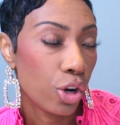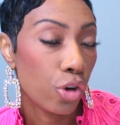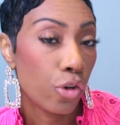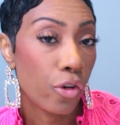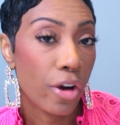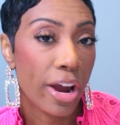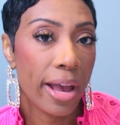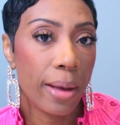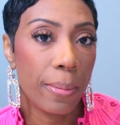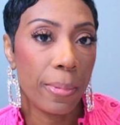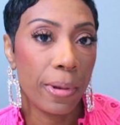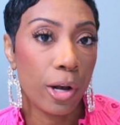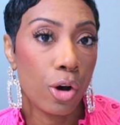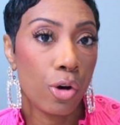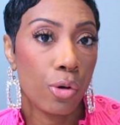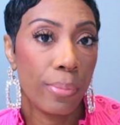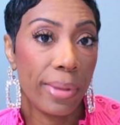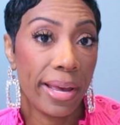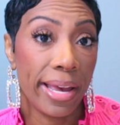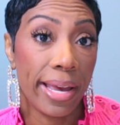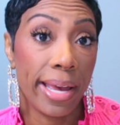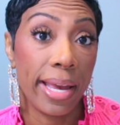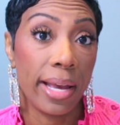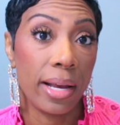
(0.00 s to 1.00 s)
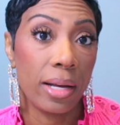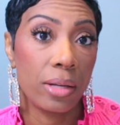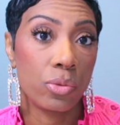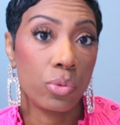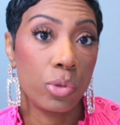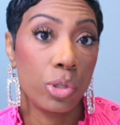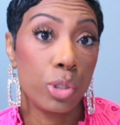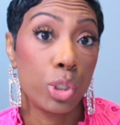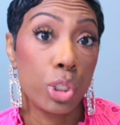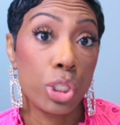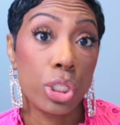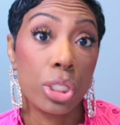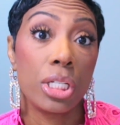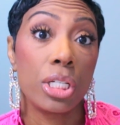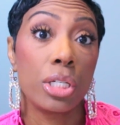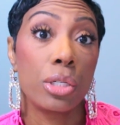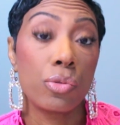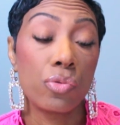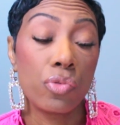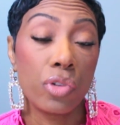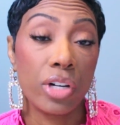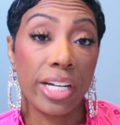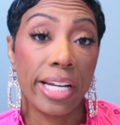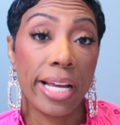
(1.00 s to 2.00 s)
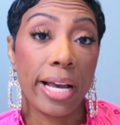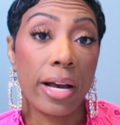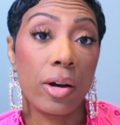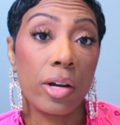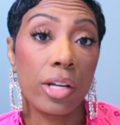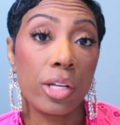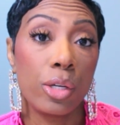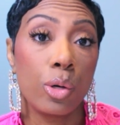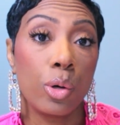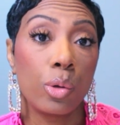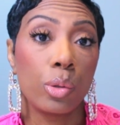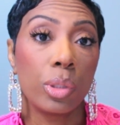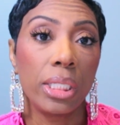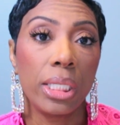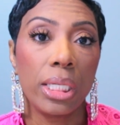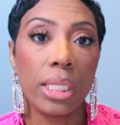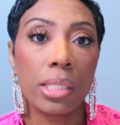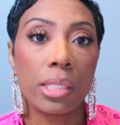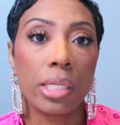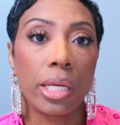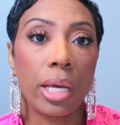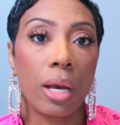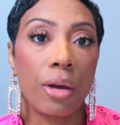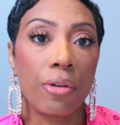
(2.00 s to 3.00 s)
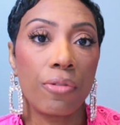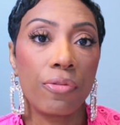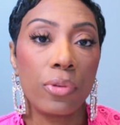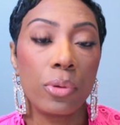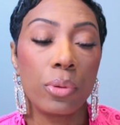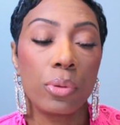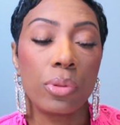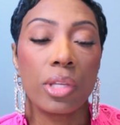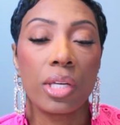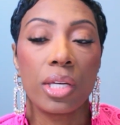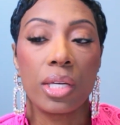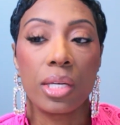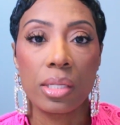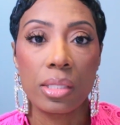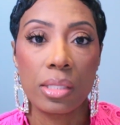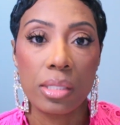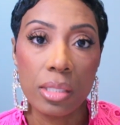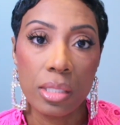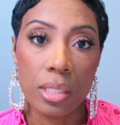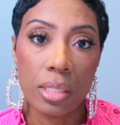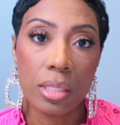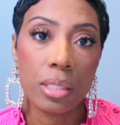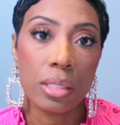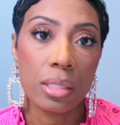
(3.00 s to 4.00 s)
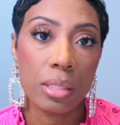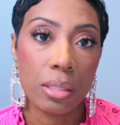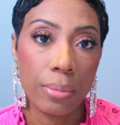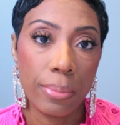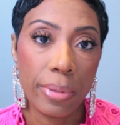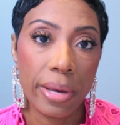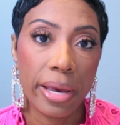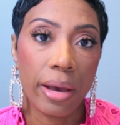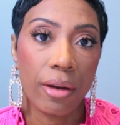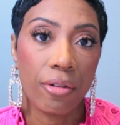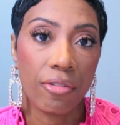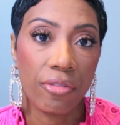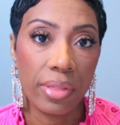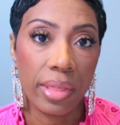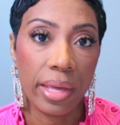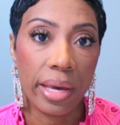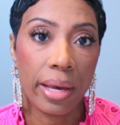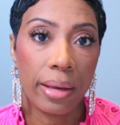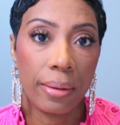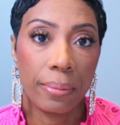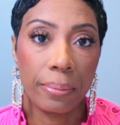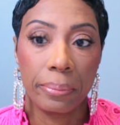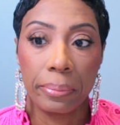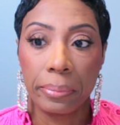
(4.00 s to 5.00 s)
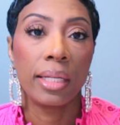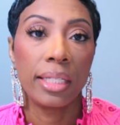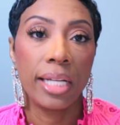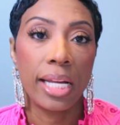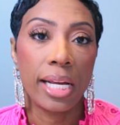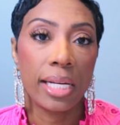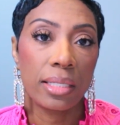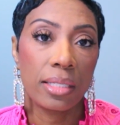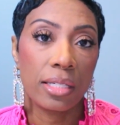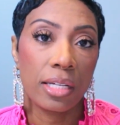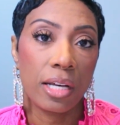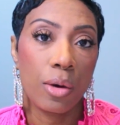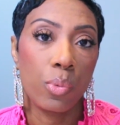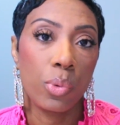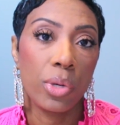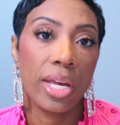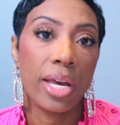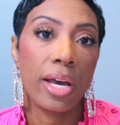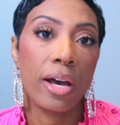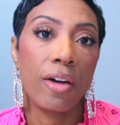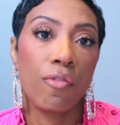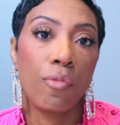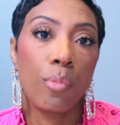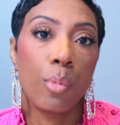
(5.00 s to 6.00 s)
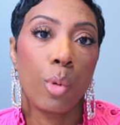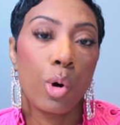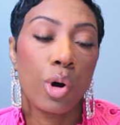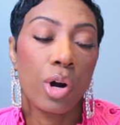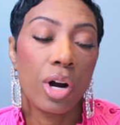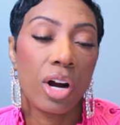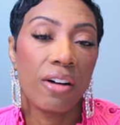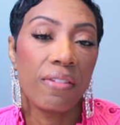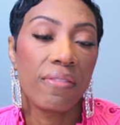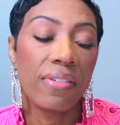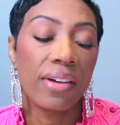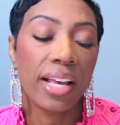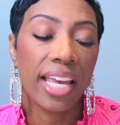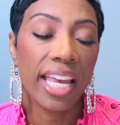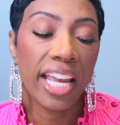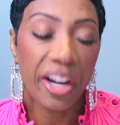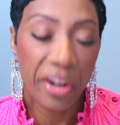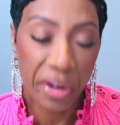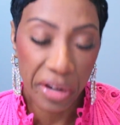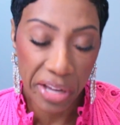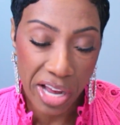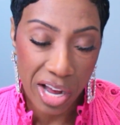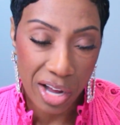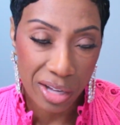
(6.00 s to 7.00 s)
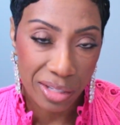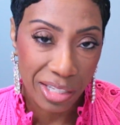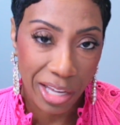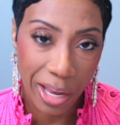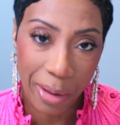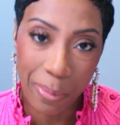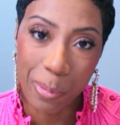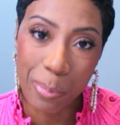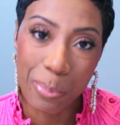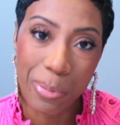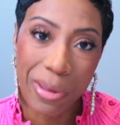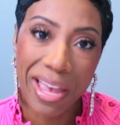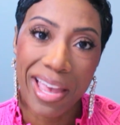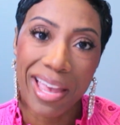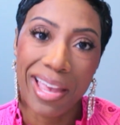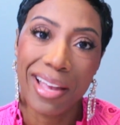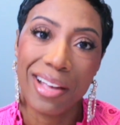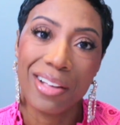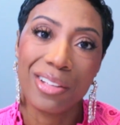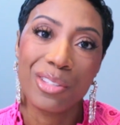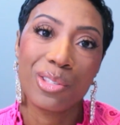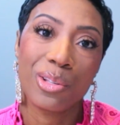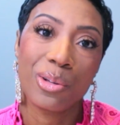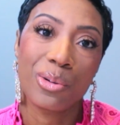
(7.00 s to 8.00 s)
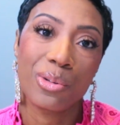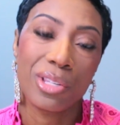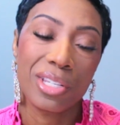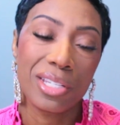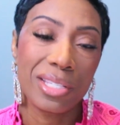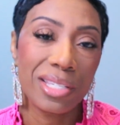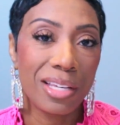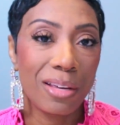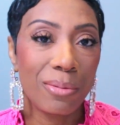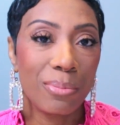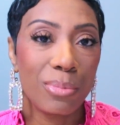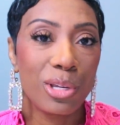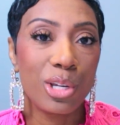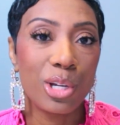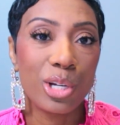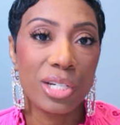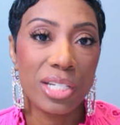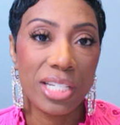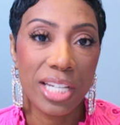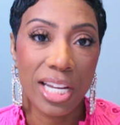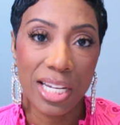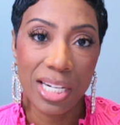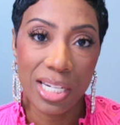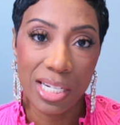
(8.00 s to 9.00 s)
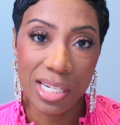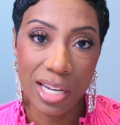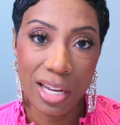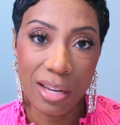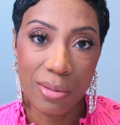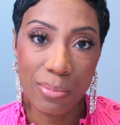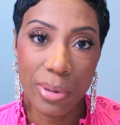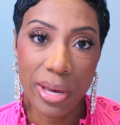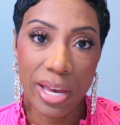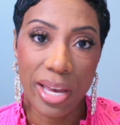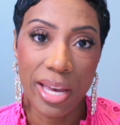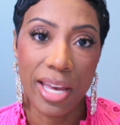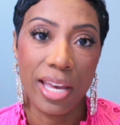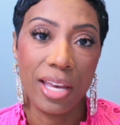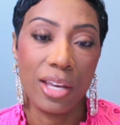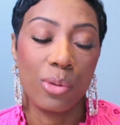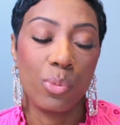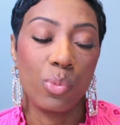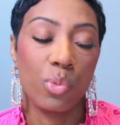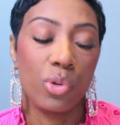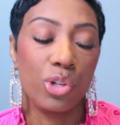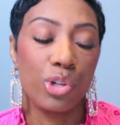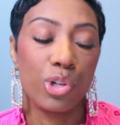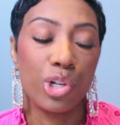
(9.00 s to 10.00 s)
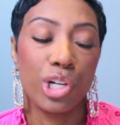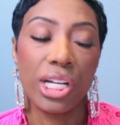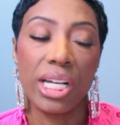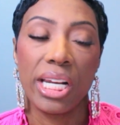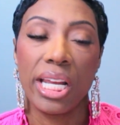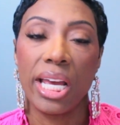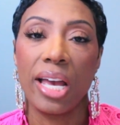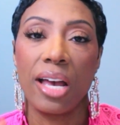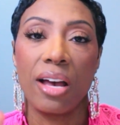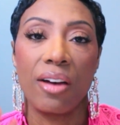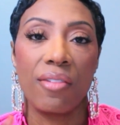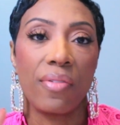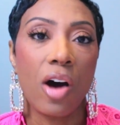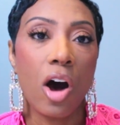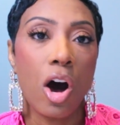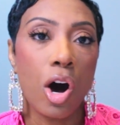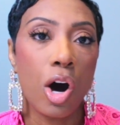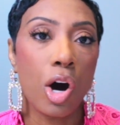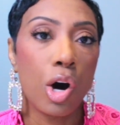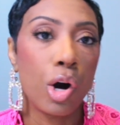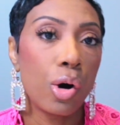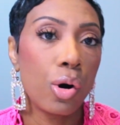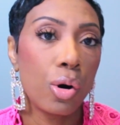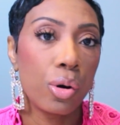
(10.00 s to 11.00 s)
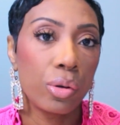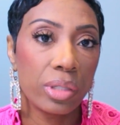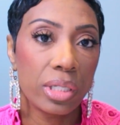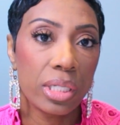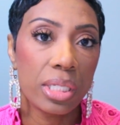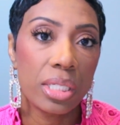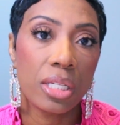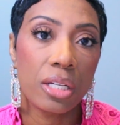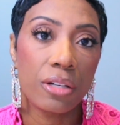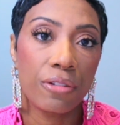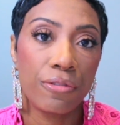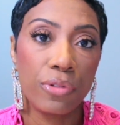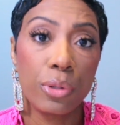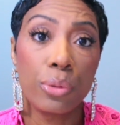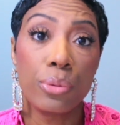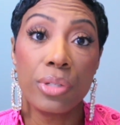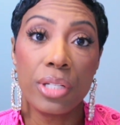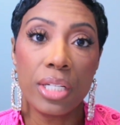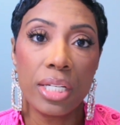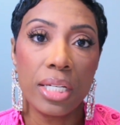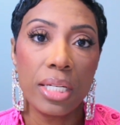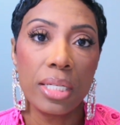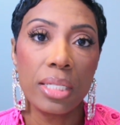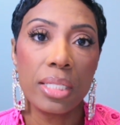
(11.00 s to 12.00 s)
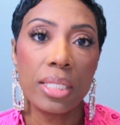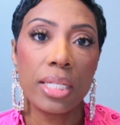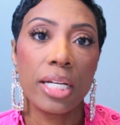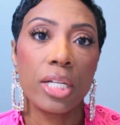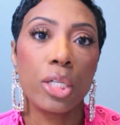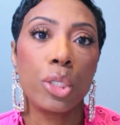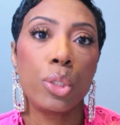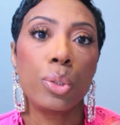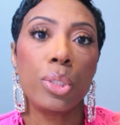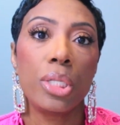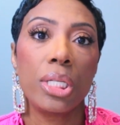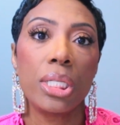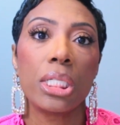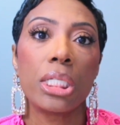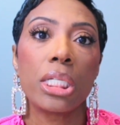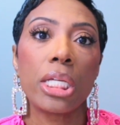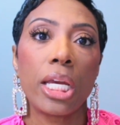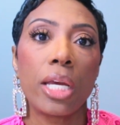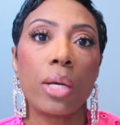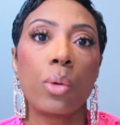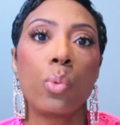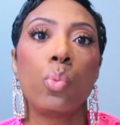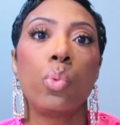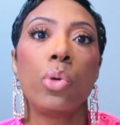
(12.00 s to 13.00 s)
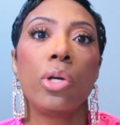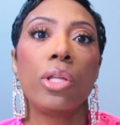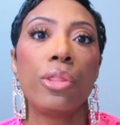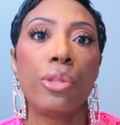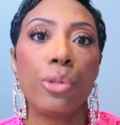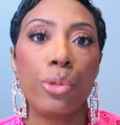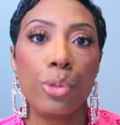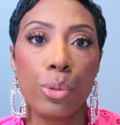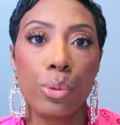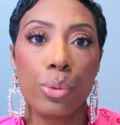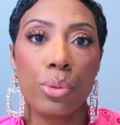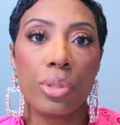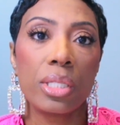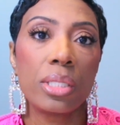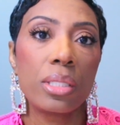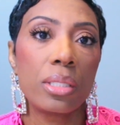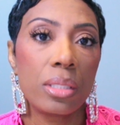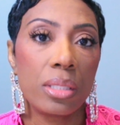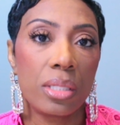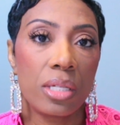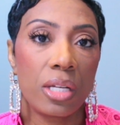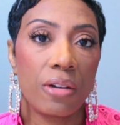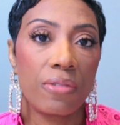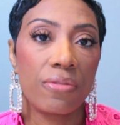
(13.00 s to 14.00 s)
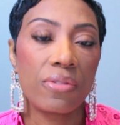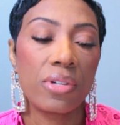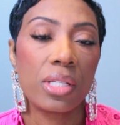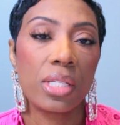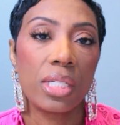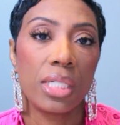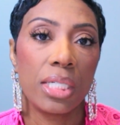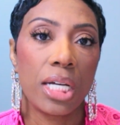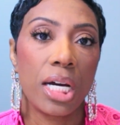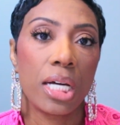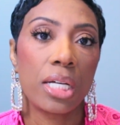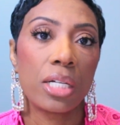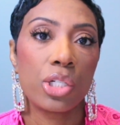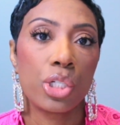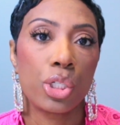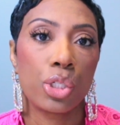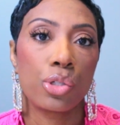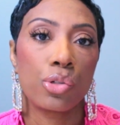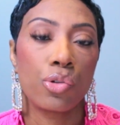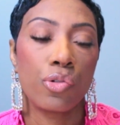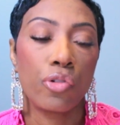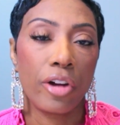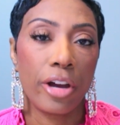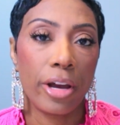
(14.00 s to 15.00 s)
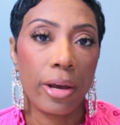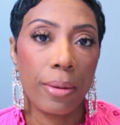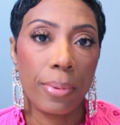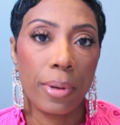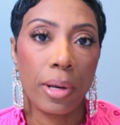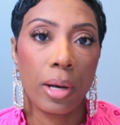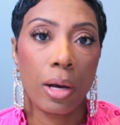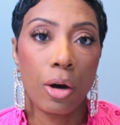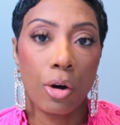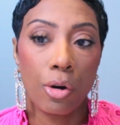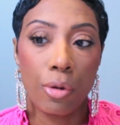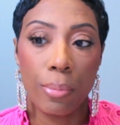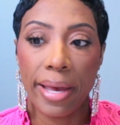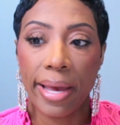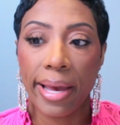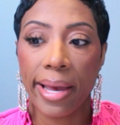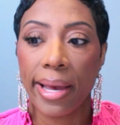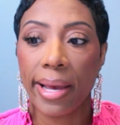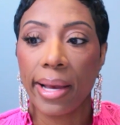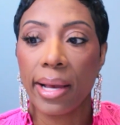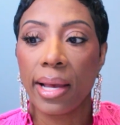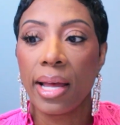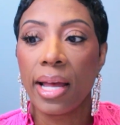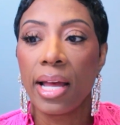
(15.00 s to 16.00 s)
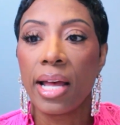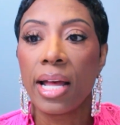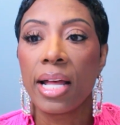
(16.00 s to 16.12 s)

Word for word: grab and go bags. When you just need to run out and you only need to take a few things, this is the bag for that. Next up, we have more of a carry all type of bag. So this could be your day to day bag when you're going to have all the stuff you need that you need to take with you. This is definitely not a just grab and go bag.